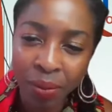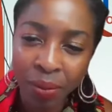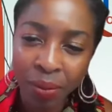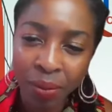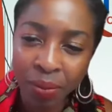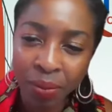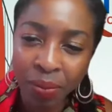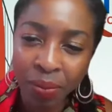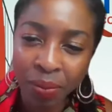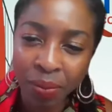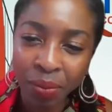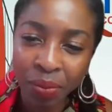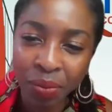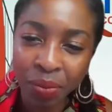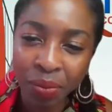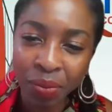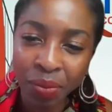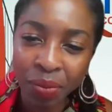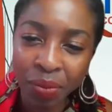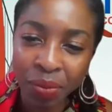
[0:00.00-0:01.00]

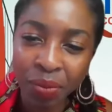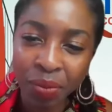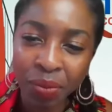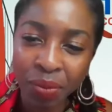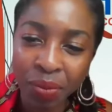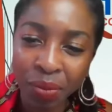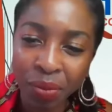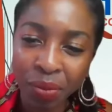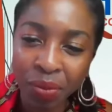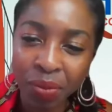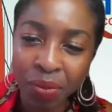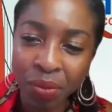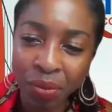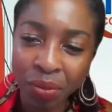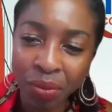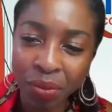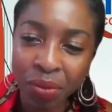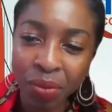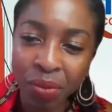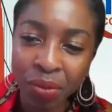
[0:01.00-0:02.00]

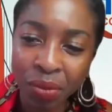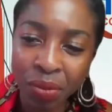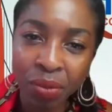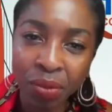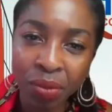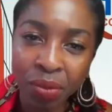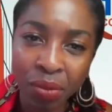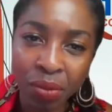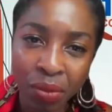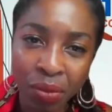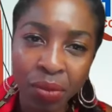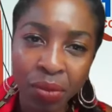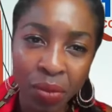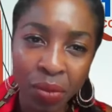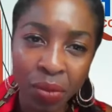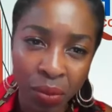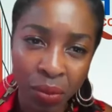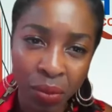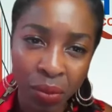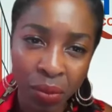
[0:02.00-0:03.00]

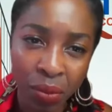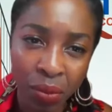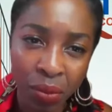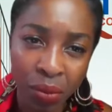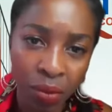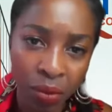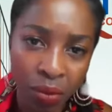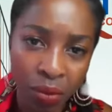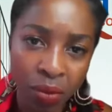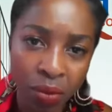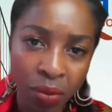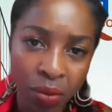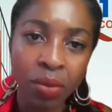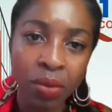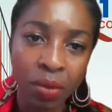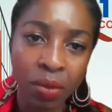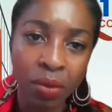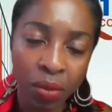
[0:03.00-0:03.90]
(not speaking)